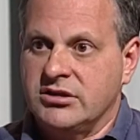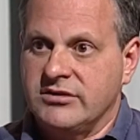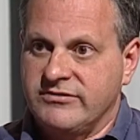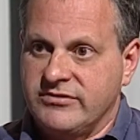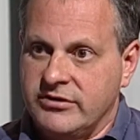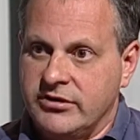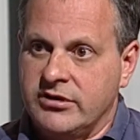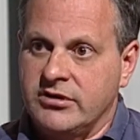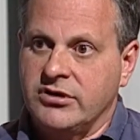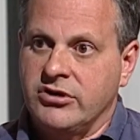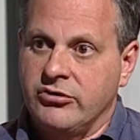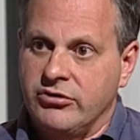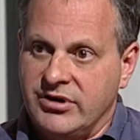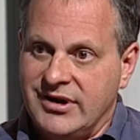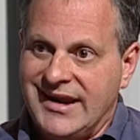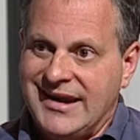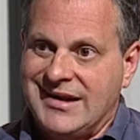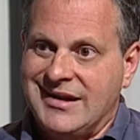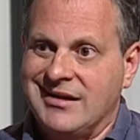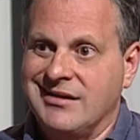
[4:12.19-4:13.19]
If they're
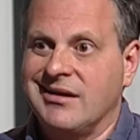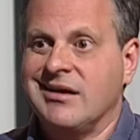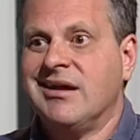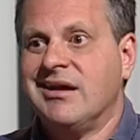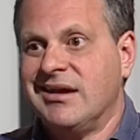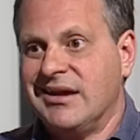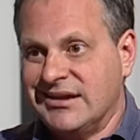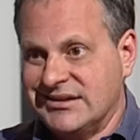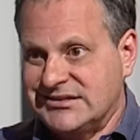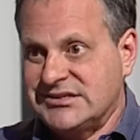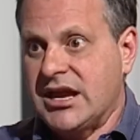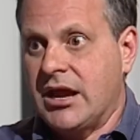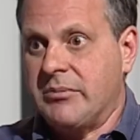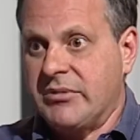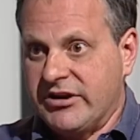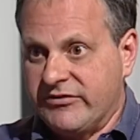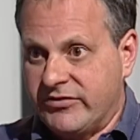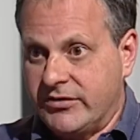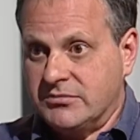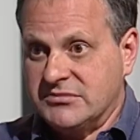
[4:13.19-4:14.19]
urinating, it's
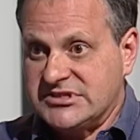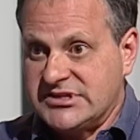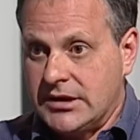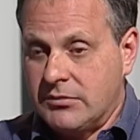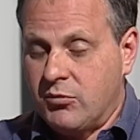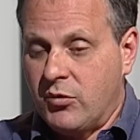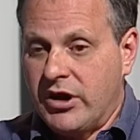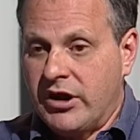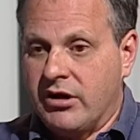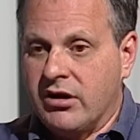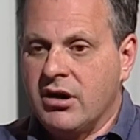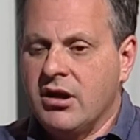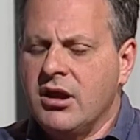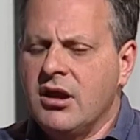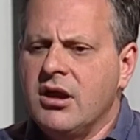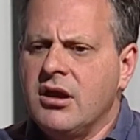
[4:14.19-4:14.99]
coming from somewhere.